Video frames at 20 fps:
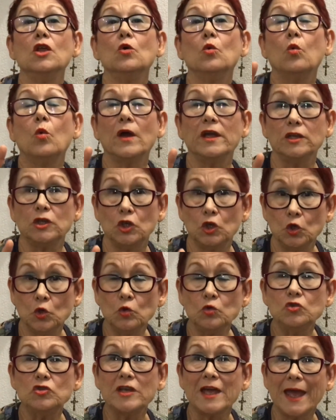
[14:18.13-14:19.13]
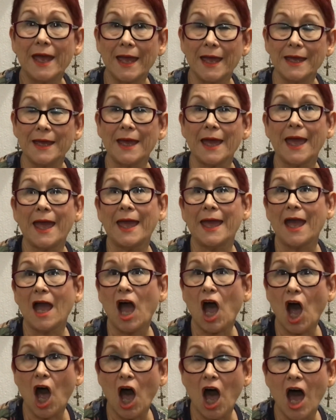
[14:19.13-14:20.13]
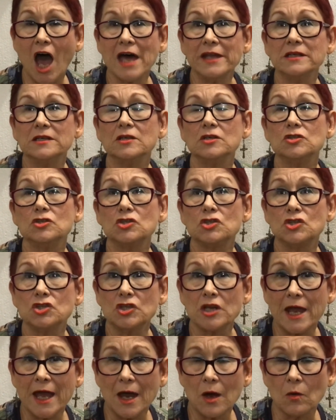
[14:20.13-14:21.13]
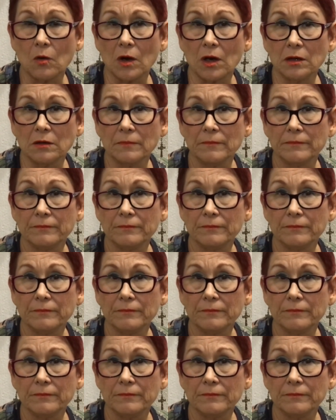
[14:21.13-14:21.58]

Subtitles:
when you take a hot shower